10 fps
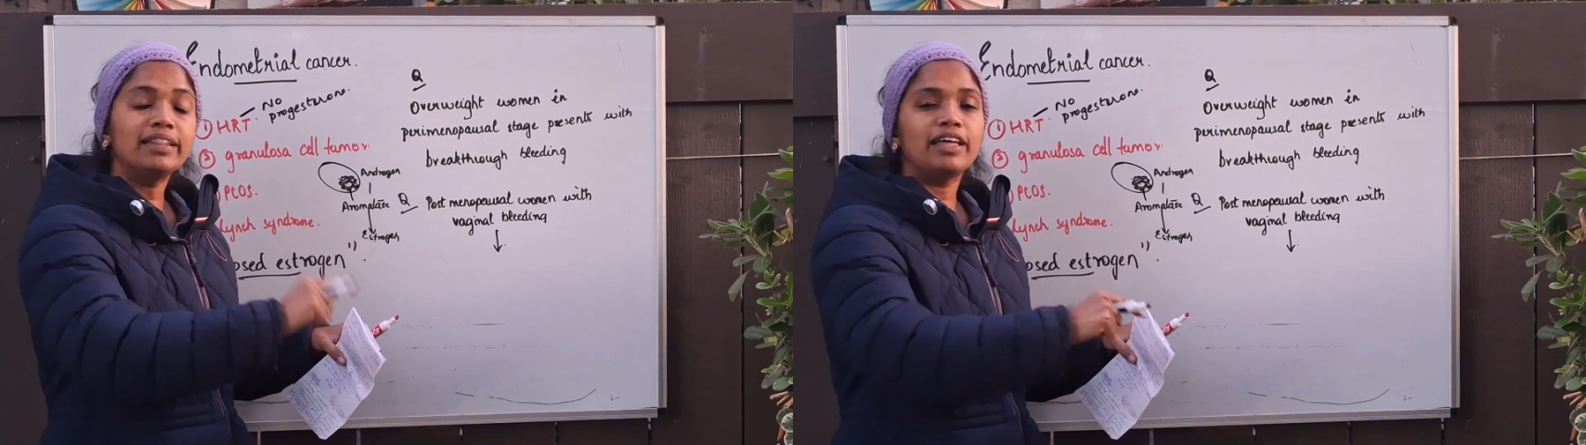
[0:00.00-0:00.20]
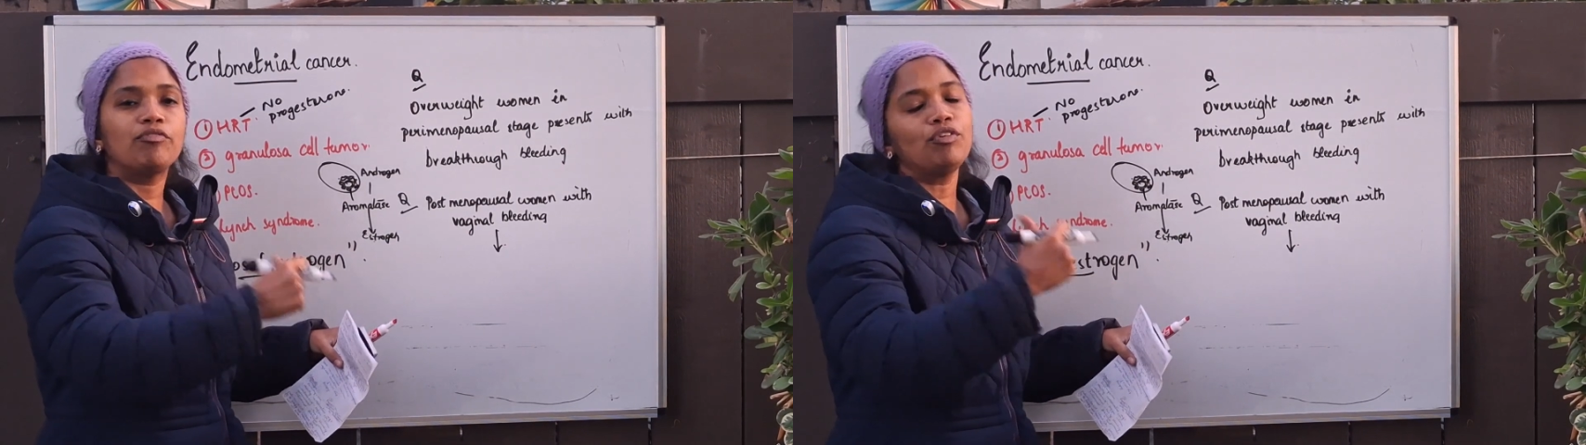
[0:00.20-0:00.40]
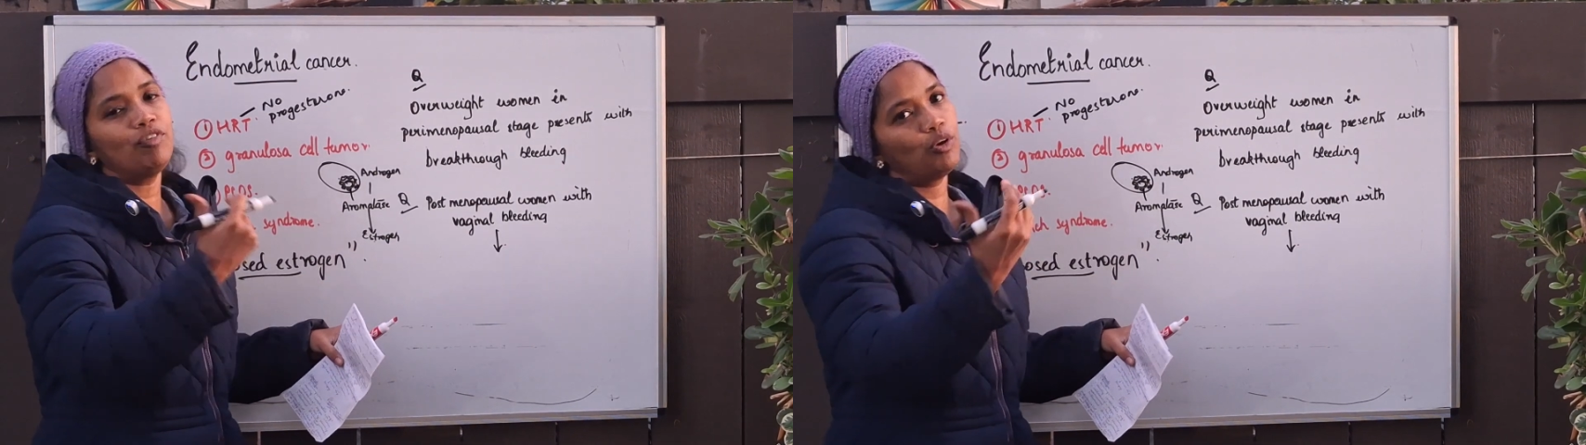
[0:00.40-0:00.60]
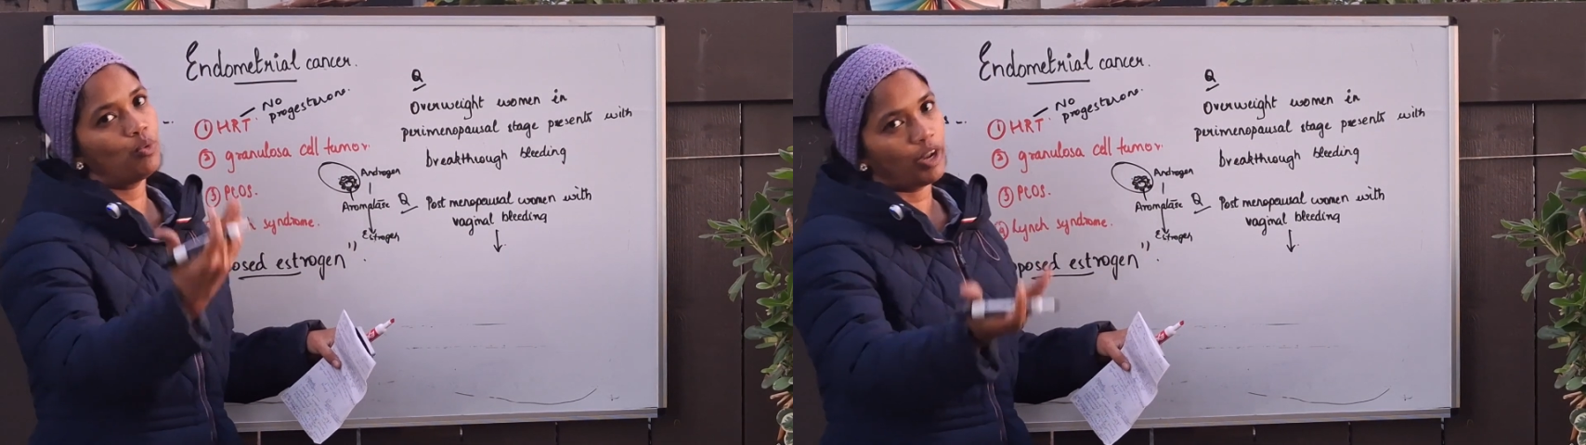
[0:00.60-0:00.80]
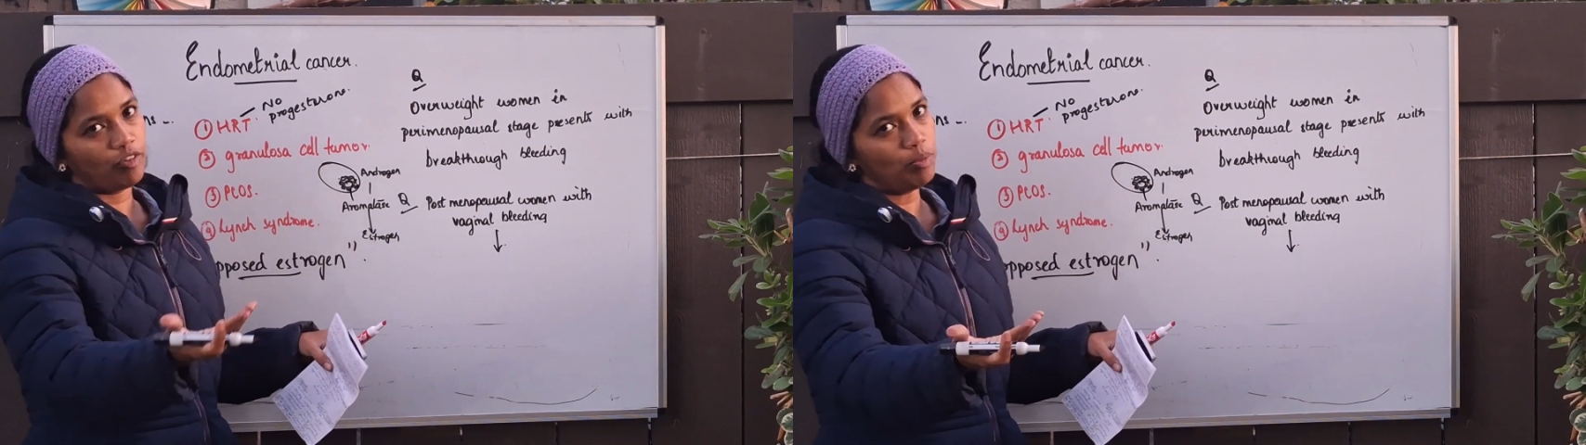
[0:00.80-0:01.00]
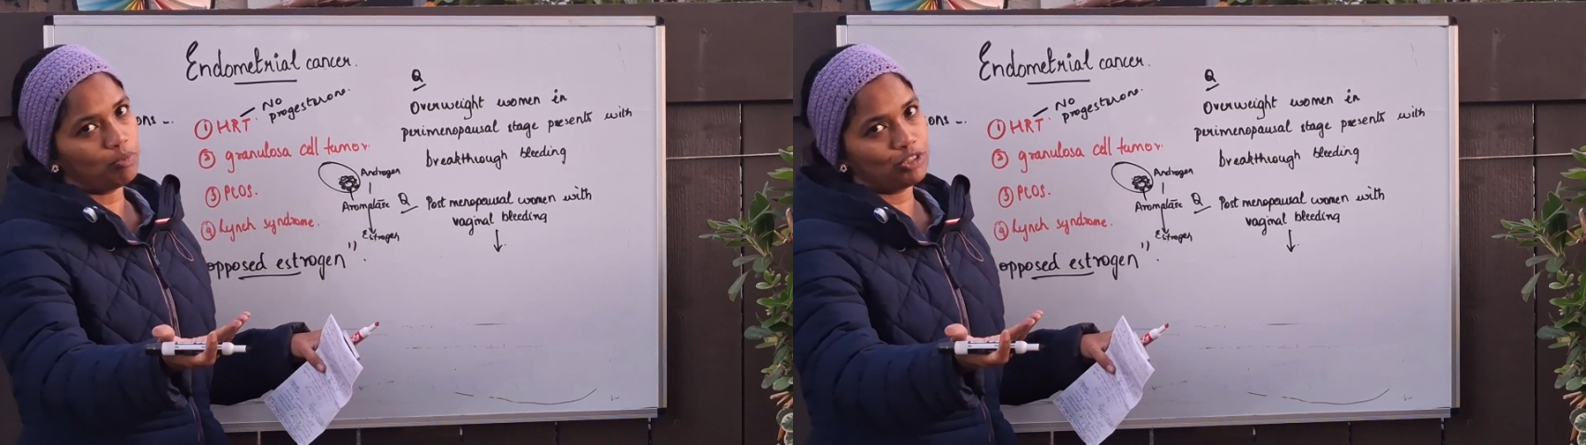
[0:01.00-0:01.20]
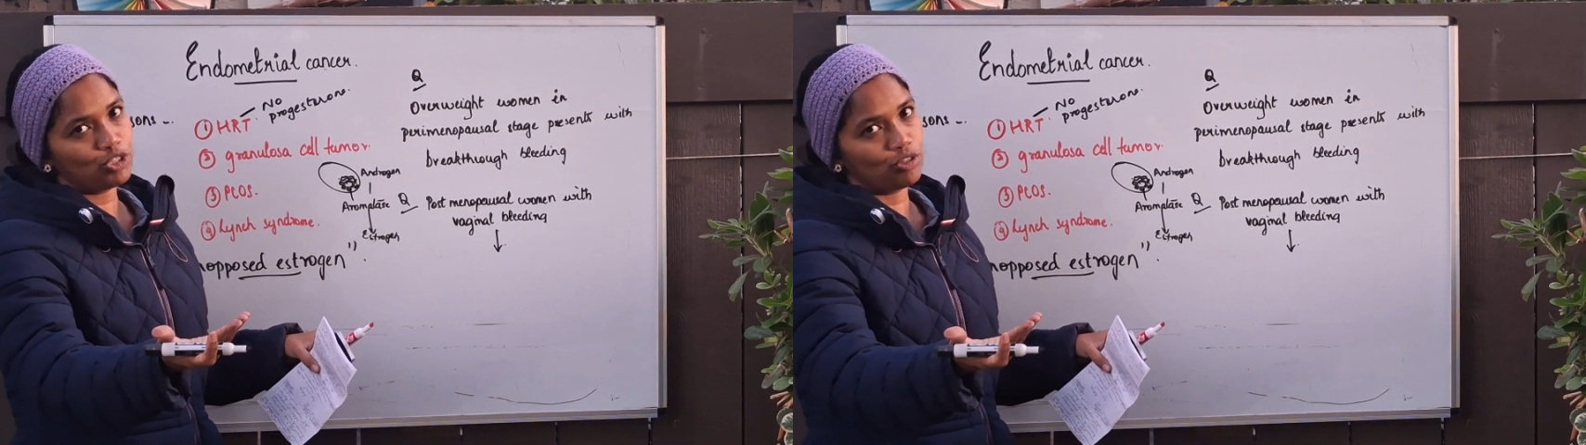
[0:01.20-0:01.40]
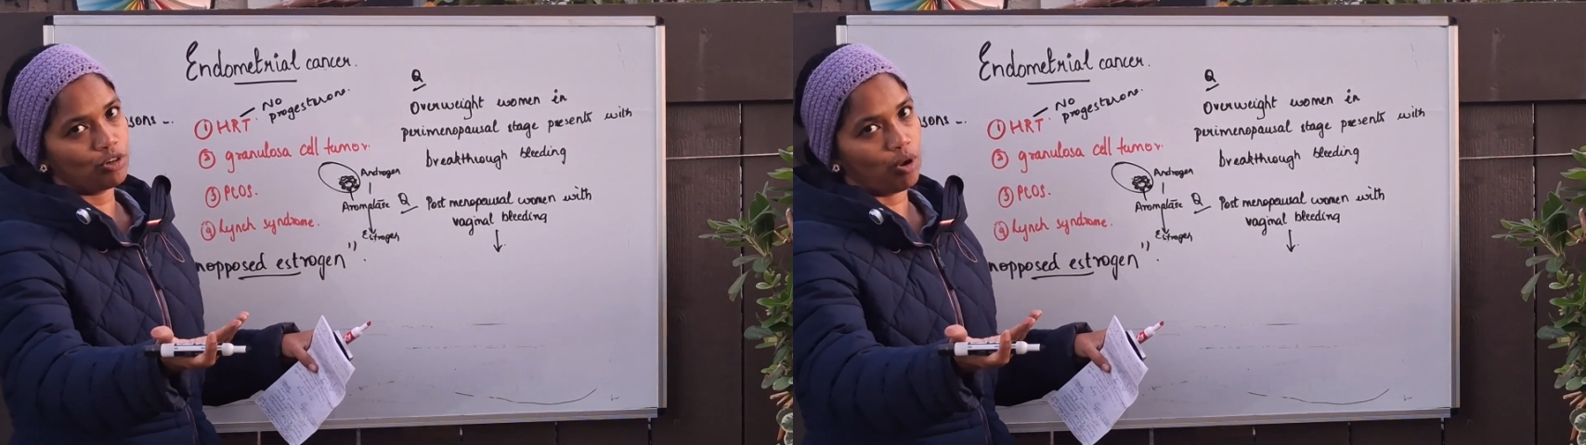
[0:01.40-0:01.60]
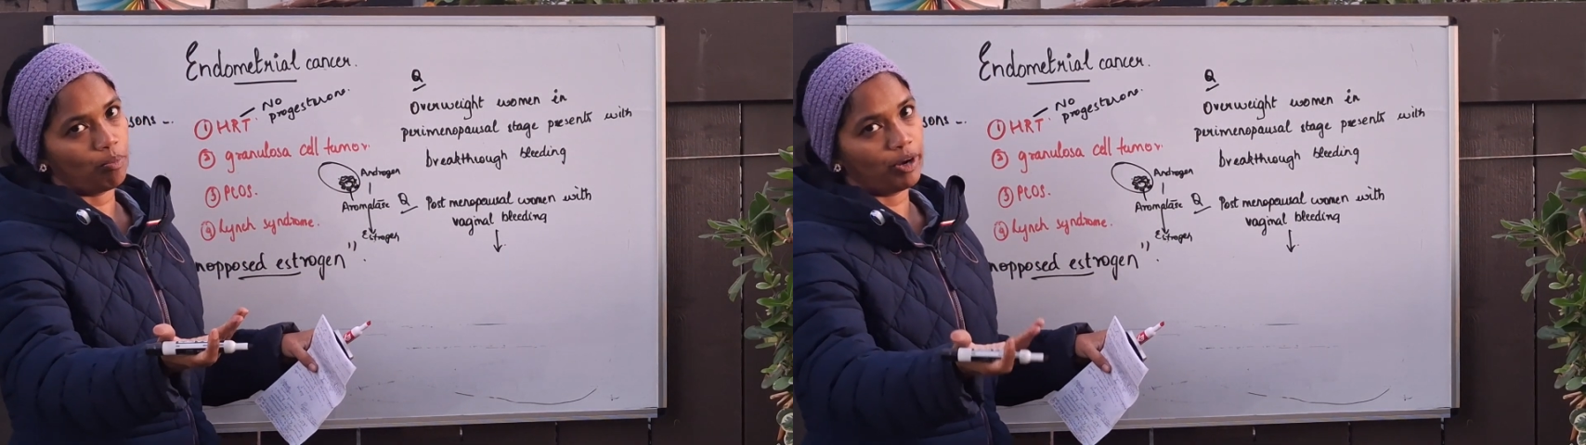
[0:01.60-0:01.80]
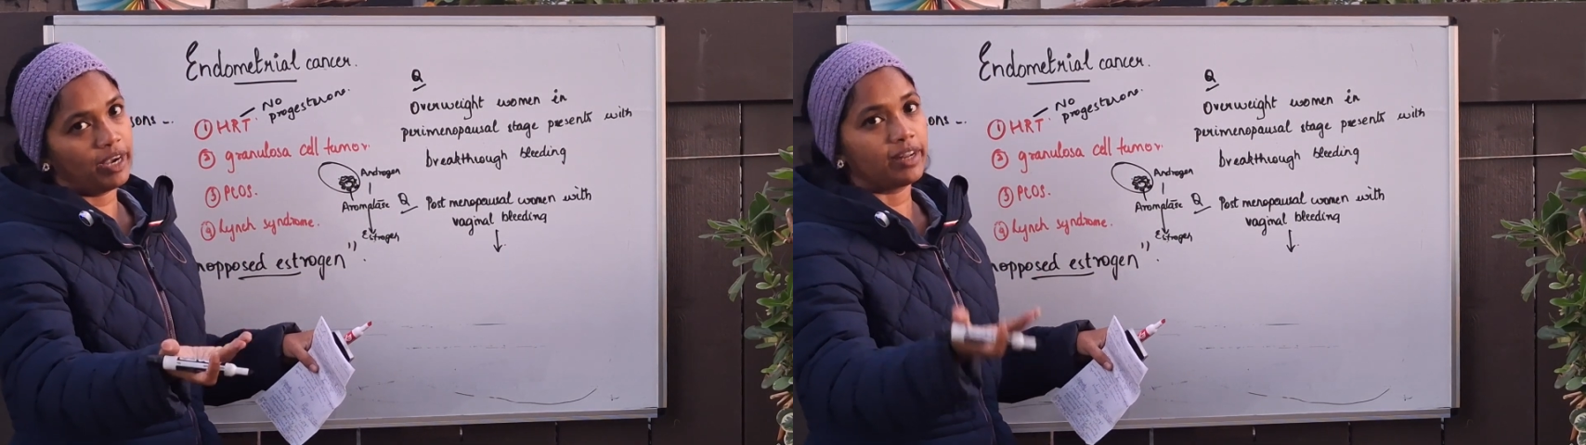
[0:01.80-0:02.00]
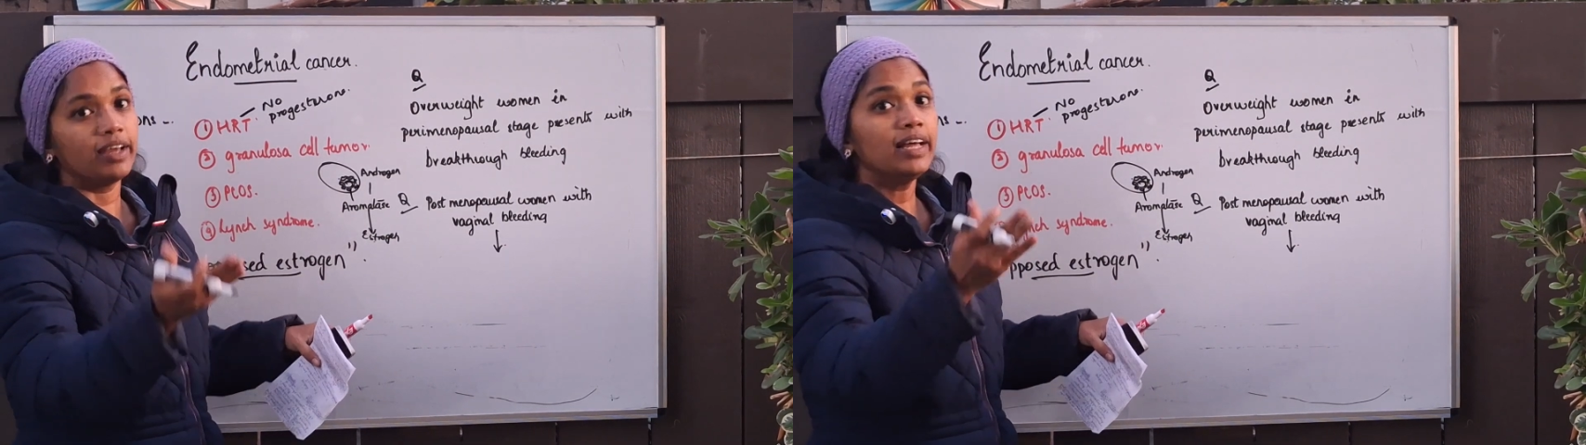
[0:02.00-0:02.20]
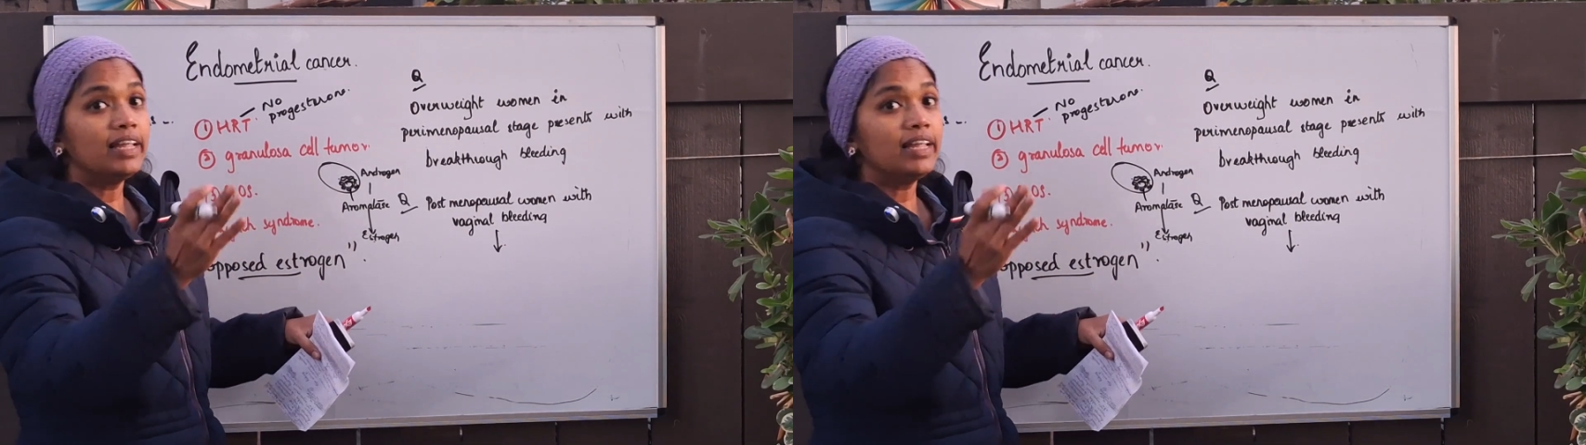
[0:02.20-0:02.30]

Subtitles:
Therefore, we don't have the progesterone component.